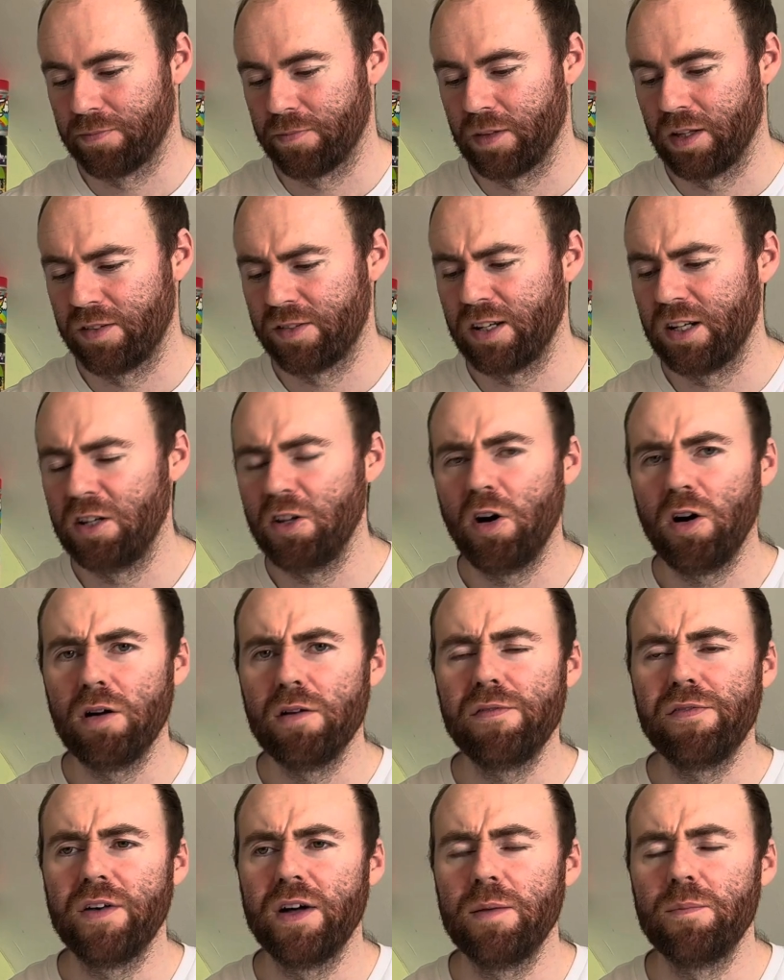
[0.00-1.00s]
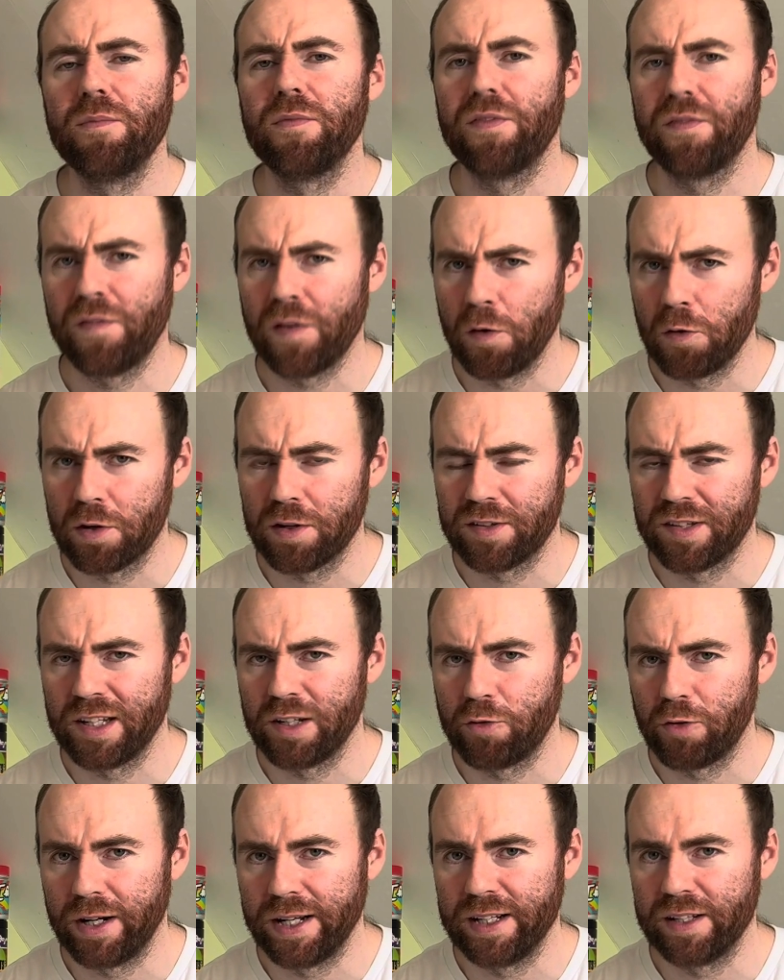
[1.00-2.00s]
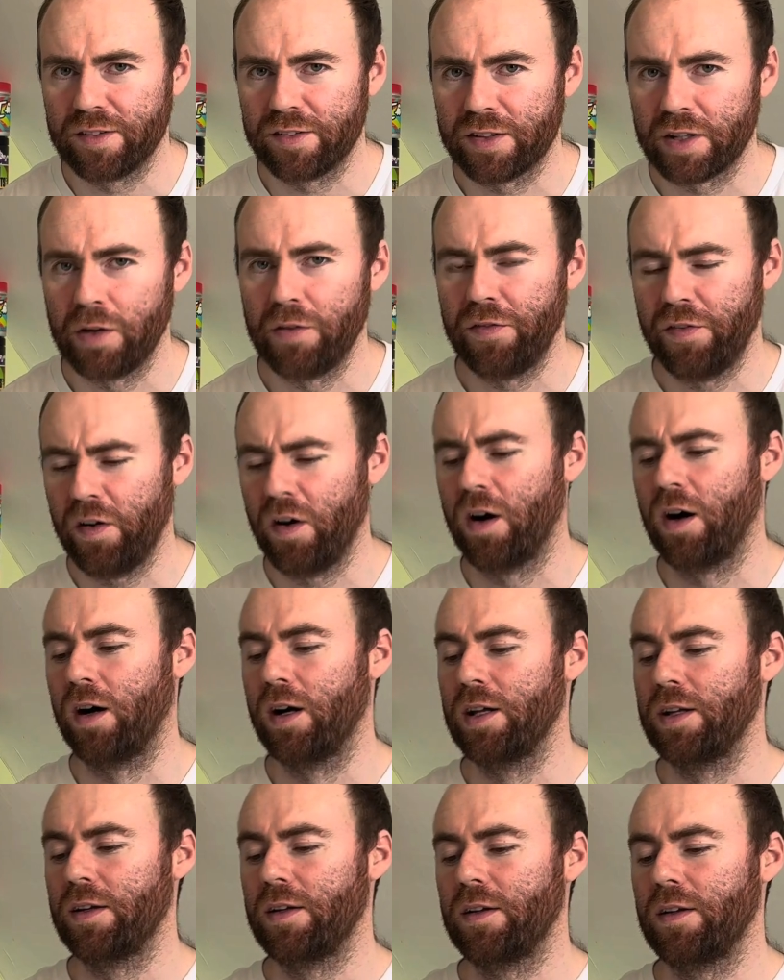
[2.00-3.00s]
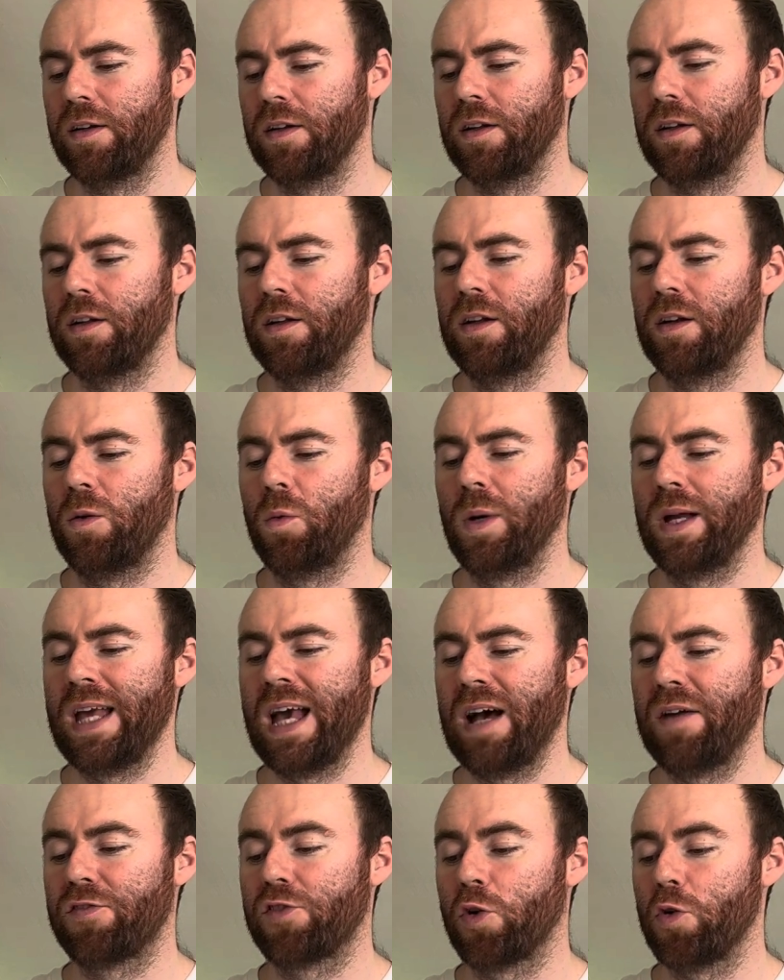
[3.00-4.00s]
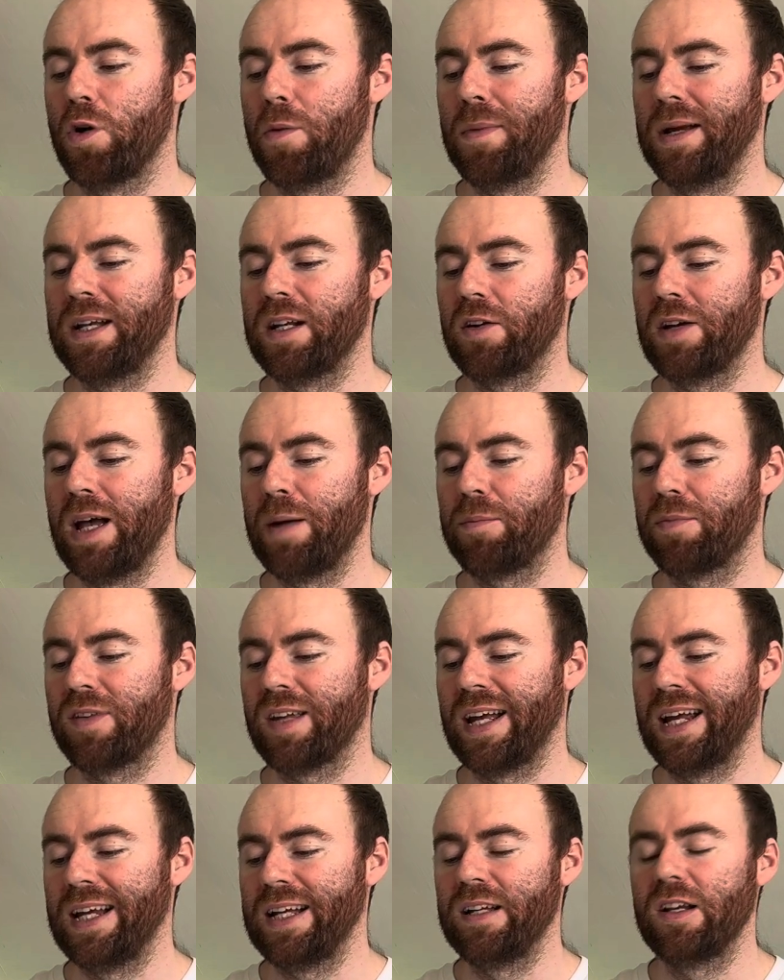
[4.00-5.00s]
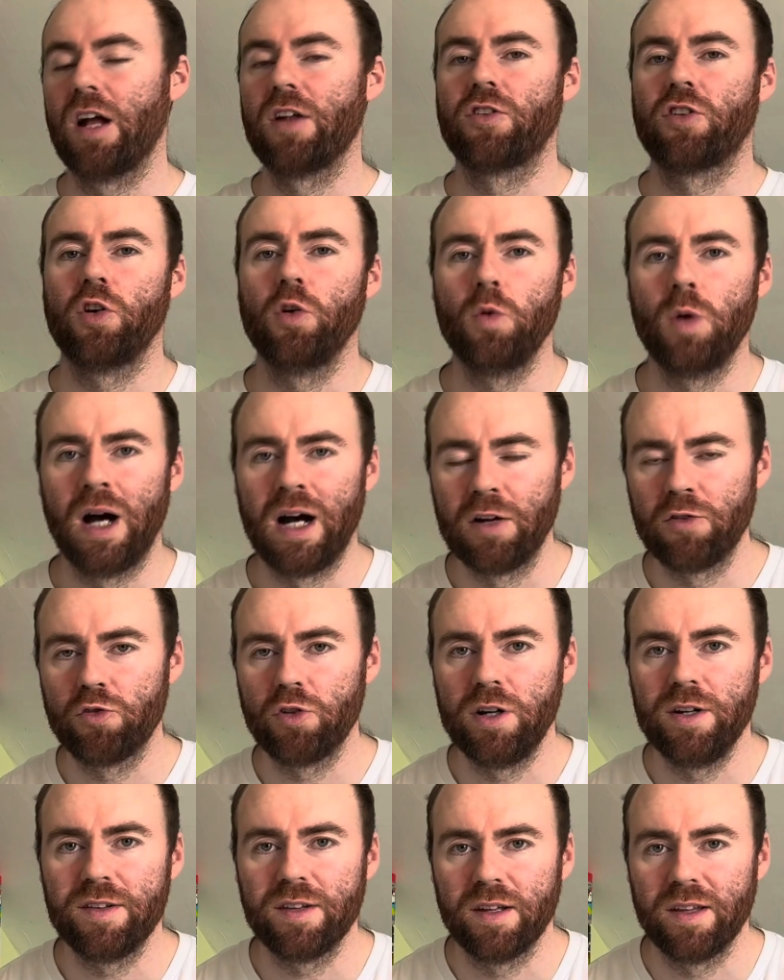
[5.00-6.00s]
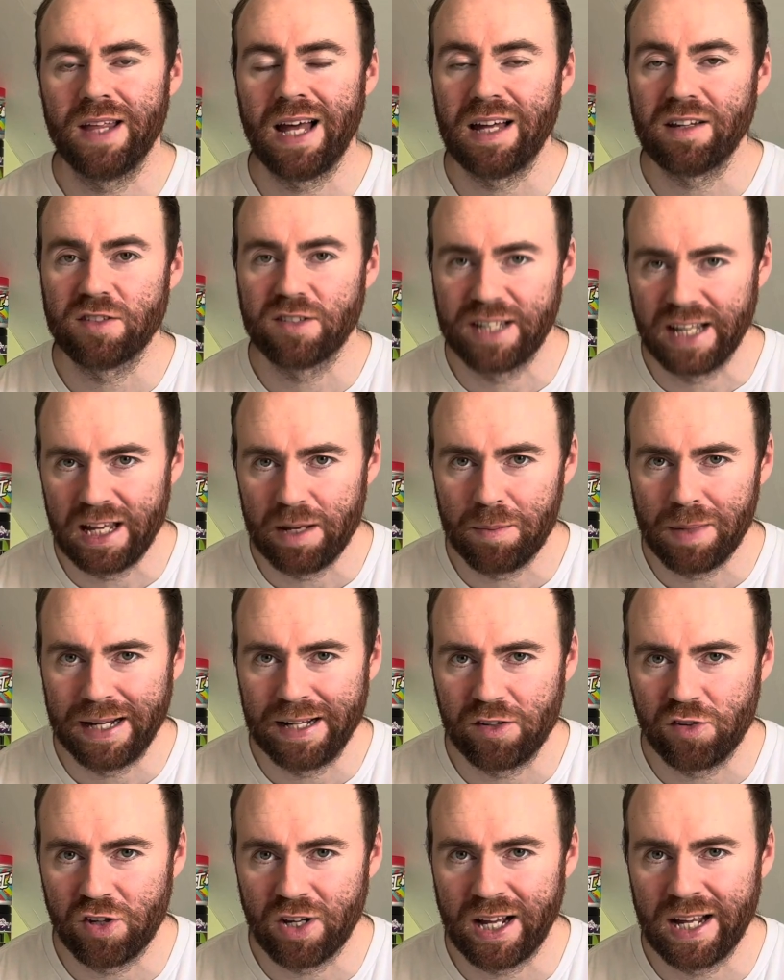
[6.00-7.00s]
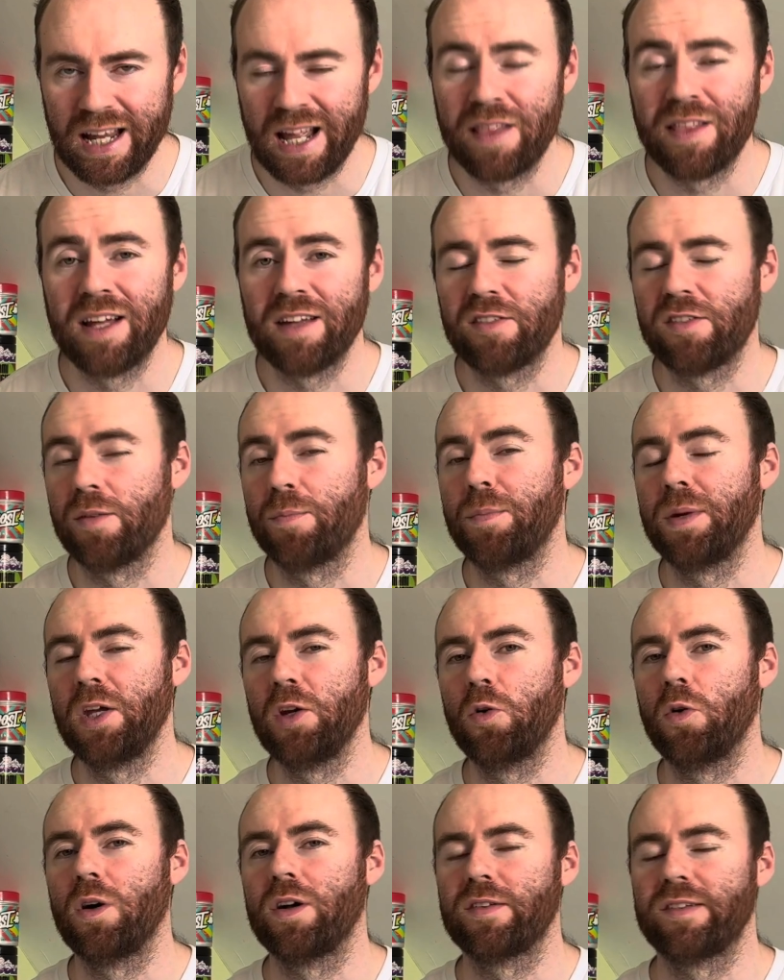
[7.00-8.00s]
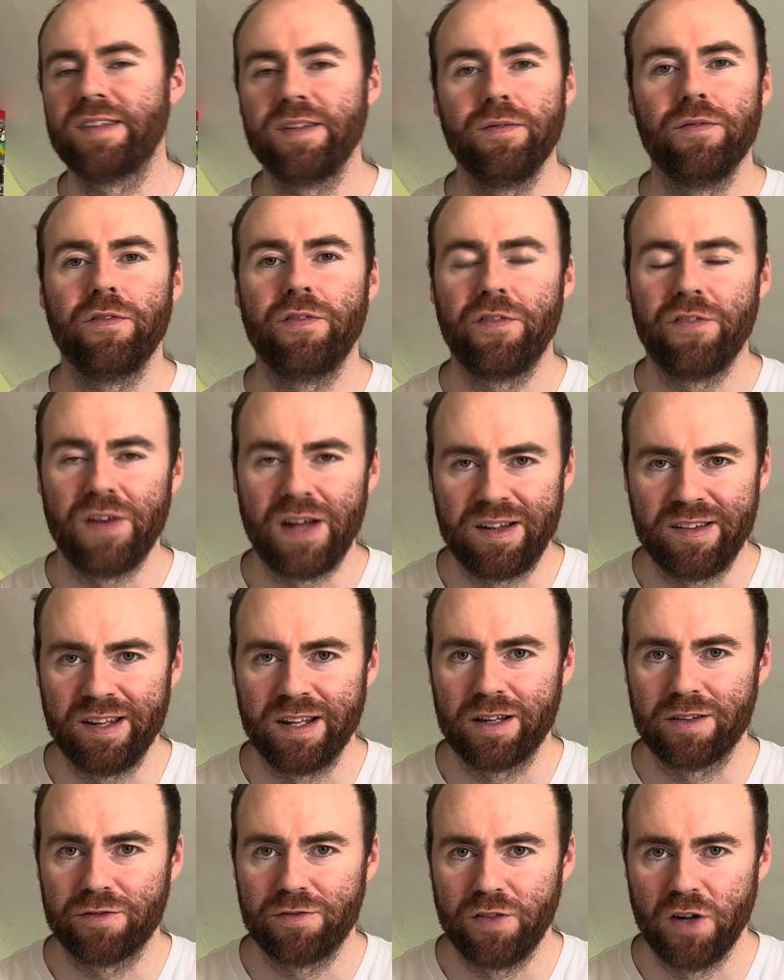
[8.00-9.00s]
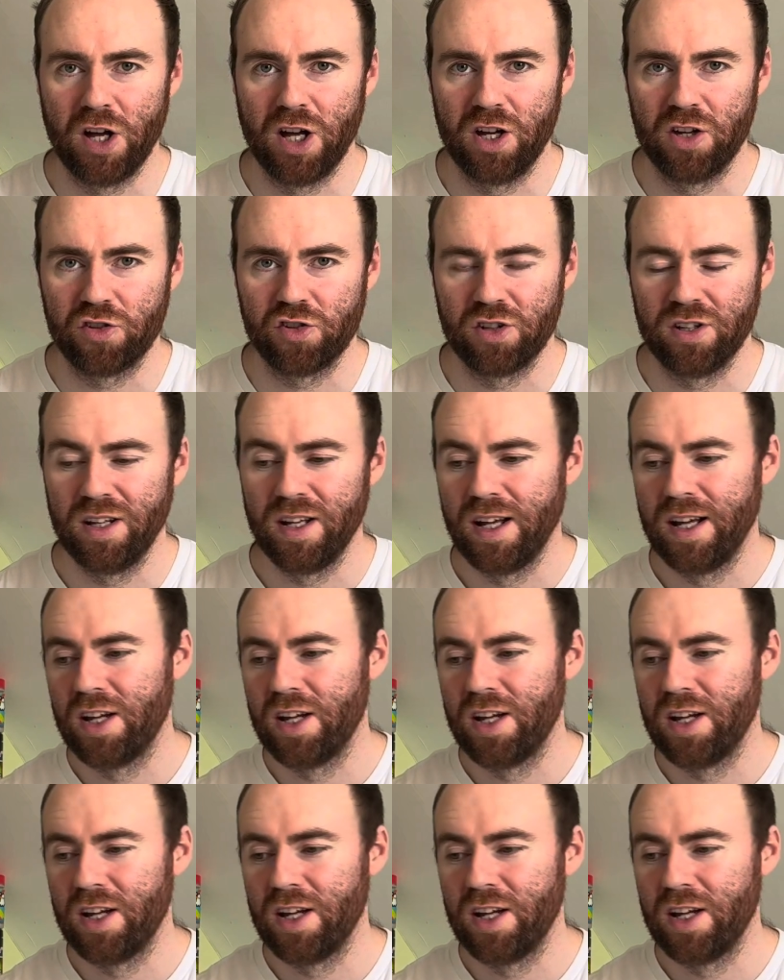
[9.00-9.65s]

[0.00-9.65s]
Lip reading: So a lot of focus ingredients so far. We have 2-aminoheptane, 200, that's DMHA, and that's the pure synthetic version.